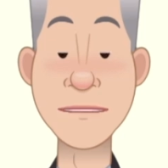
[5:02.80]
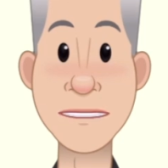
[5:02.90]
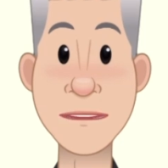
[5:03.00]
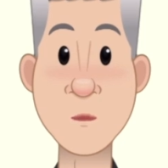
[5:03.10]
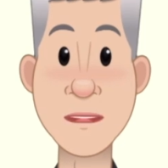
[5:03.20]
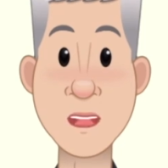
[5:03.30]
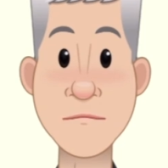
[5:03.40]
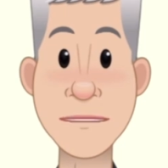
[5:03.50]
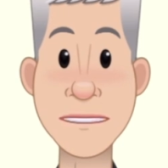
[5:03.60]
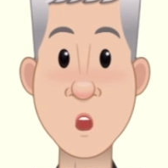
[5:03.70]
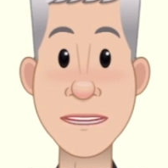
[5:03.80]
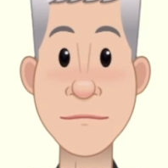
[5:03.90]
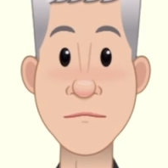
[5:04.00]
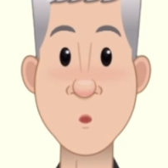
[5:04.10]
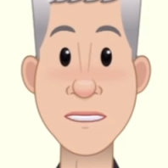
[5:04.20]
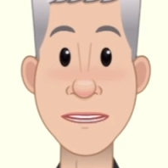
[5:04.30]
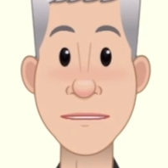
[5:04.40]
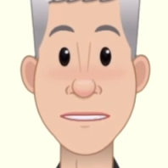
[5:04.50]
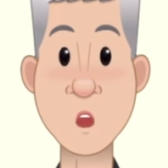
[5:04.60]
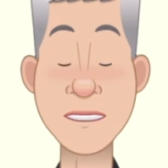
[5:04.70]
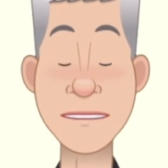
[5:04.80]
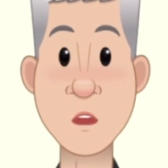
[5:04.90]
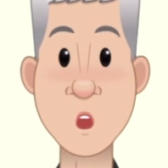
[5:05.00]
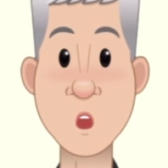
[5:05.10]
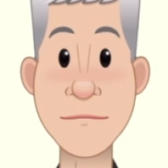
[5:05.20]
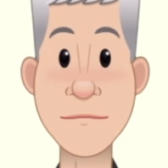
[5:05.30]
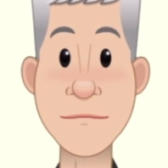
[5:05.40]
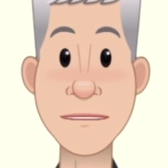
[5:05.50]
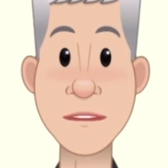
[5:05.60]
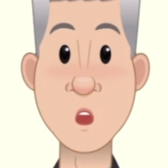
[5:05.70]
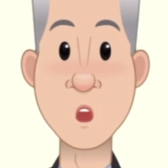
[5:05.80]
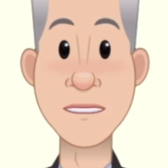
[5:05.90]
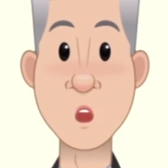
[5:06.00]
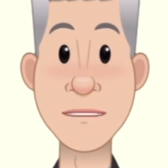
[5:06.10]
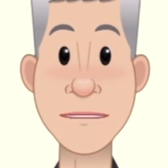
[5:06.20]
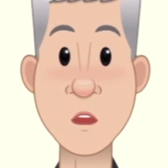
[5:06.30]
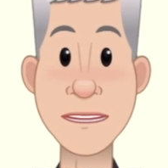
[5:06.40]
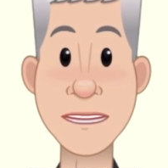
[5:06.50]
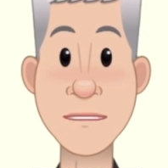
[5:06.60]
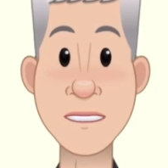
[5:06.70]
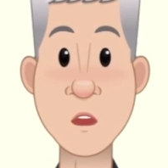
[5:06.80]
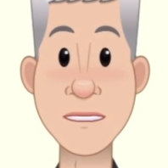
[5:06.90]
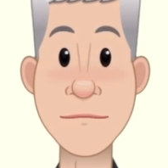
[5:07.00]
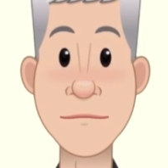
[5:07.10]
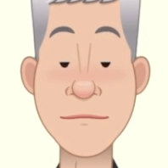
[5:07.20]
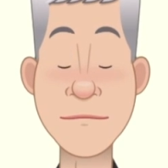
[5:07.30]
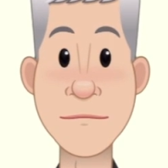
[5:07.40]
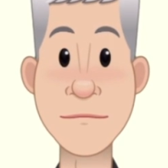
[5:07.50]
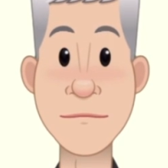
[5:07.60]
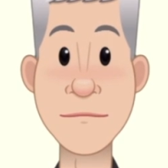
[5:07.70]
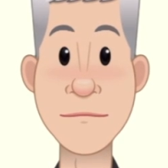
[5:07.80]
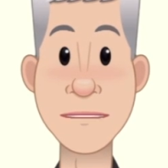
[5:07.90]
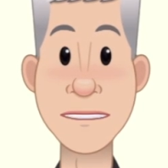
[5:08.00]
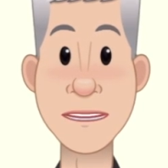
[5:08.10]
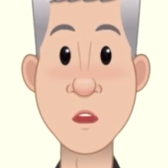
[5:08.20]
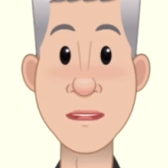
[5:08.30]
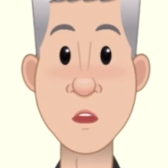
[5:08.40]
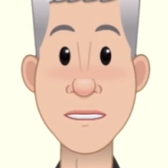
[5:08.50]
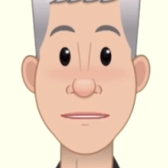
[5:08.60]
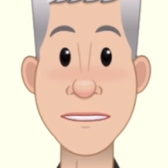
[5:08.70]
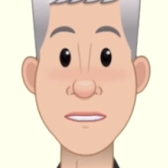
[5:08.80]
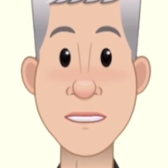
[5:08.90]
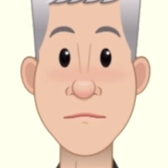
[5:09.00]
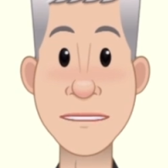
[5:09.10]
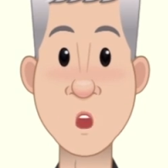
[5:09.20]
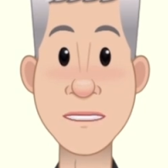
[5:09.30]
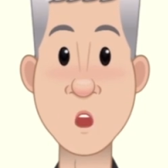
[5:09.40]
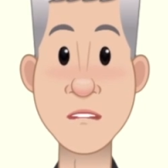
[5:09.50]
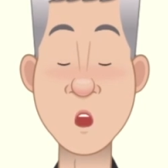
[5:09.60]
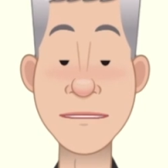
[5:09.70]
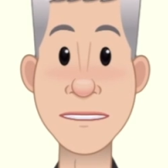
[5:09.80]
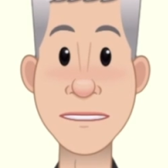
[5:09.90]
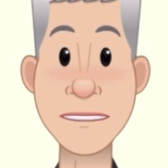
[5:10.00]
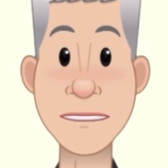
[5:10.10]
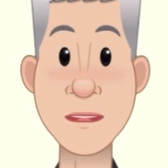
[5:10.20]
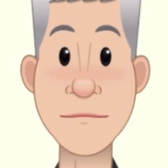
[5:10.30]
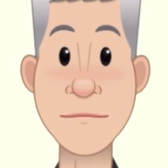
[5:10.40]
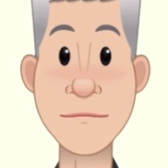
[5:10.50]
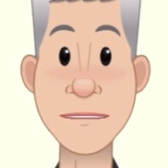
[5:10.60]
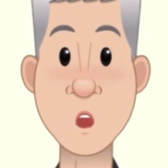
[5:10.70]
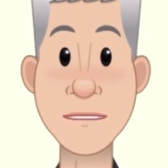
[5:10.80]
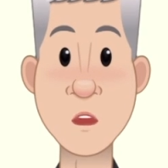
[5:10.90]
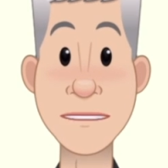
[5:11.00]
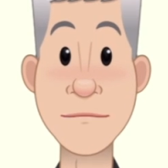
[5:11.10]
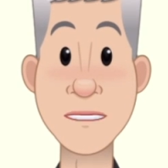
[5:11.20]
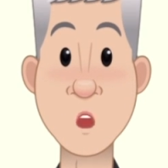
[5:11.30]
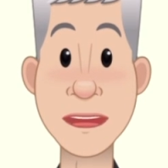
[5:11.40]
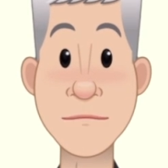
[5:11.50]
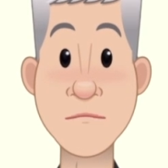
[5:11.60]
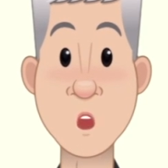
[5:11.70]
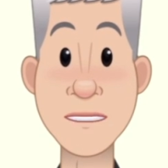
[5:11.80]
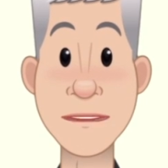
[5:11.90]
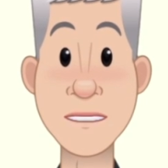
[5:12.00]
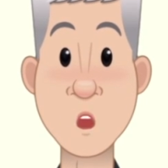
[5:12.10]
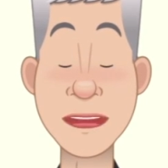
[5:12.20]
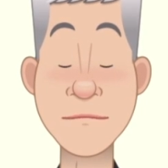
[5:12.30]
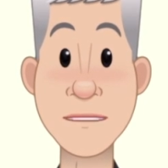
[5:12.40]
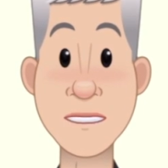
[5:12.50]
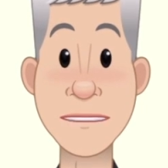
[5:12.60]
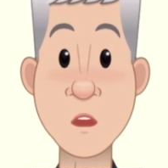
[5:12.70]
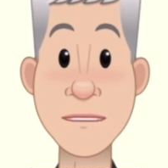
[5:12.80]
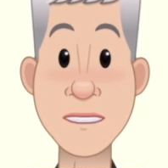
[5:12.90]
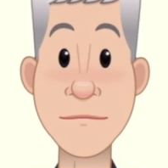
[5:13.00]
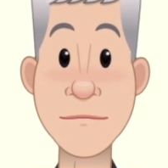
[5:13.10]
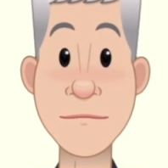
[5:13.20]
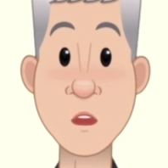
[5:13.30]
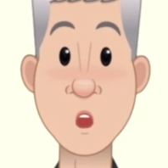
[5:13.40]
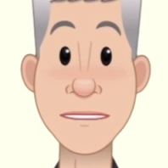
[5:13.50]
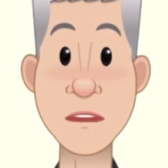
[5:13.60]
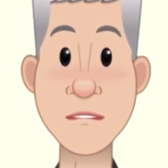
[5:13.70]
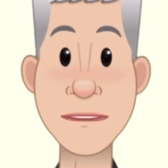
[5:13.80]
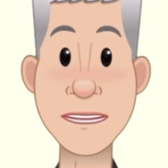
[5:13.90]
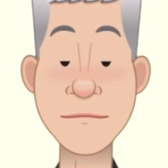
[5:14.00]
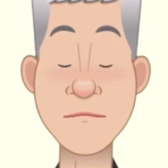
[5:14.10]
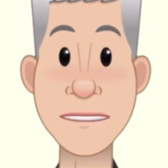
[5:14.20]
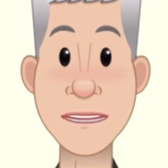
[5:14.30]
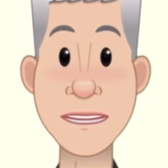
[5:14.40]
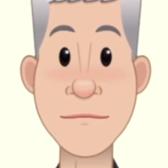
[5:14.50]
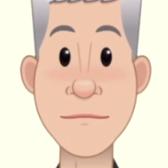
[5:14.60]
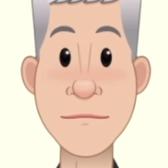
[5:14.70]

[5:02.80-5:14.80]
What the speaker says: Hemolymph carries nutrients such as sugars, but it does not carry oxygen. Hemolymph is pumped out of the insect's heart and passes directly into the body cavity, which is called the hemocele.